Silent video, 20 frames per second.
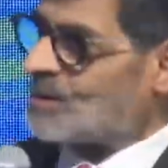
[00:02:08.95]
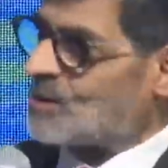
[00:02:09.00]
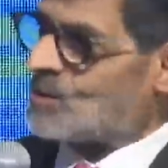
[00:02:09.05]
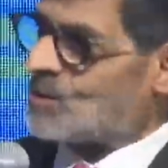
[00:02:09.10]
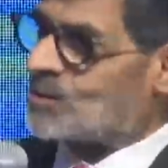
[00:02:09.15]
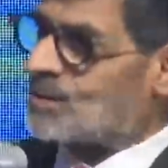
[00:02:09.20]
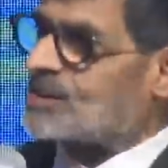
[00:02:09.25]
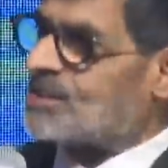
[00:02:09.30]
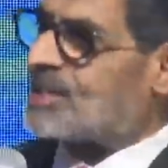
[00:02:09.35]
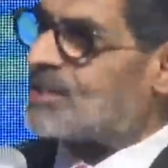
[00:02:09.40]
the
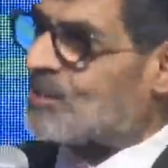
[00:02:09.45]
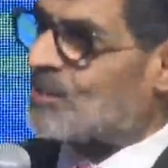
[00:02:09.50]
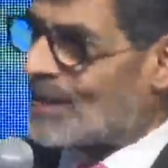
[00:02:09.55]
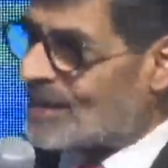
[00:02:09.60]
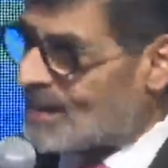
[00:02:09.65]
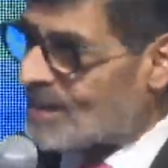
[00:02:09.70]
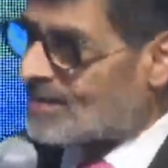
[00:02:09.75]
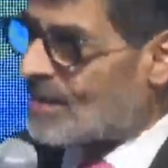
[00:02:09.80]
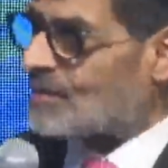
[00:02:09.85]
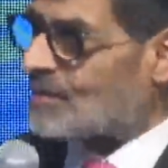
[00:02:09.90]
G20
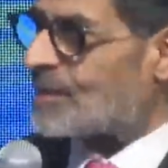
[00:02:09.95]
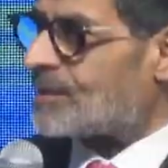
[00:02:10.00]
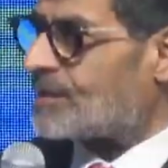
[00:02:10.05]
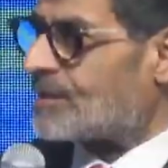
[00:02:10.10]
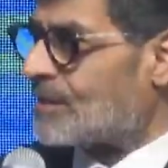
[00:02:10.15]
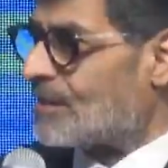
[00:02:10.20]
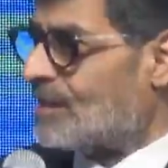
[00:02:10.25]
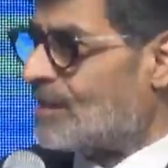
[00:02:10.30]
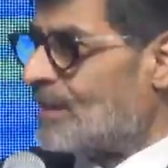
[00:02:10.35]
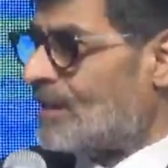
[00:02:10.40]
summit.
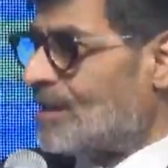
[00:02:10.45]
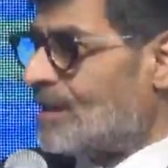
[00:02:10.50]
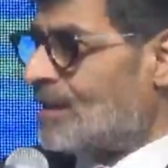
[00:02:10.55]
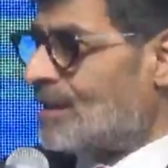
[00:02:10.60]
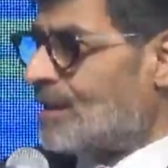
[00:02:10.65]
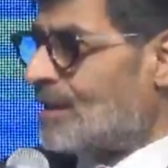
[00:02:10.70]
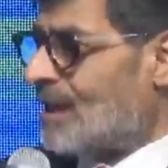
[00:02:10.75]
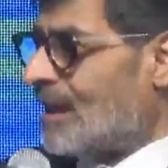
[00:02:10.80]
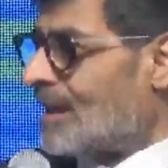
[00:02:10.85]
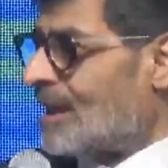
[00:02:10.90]

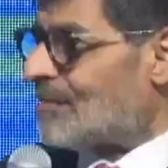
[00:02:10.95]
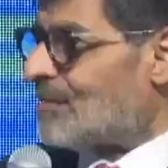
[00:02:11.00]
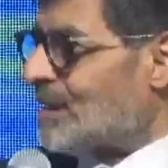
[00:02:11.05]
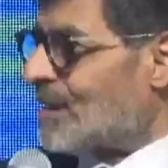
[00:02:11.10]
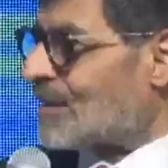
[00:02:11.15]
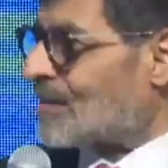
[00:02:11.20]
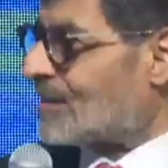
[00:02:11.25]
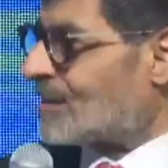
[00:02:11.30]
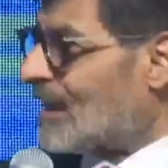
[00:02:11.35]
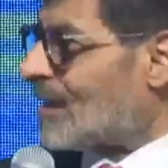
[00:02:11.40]
And Minister,
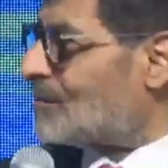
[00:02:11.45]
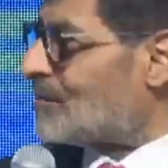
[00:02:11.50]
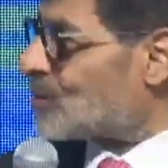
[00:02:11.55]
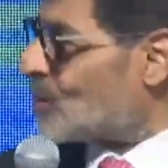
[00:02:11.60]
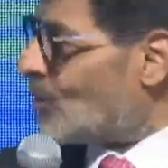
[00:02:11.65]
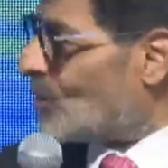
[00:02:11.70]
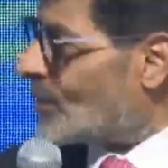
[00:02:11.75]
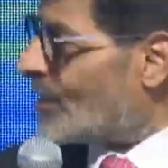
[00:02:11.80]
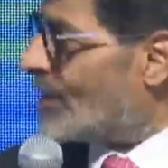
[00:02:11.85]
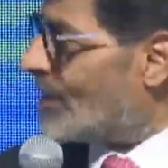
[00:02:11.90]
I'm sure
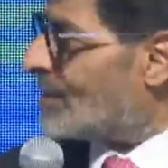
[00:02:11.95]
that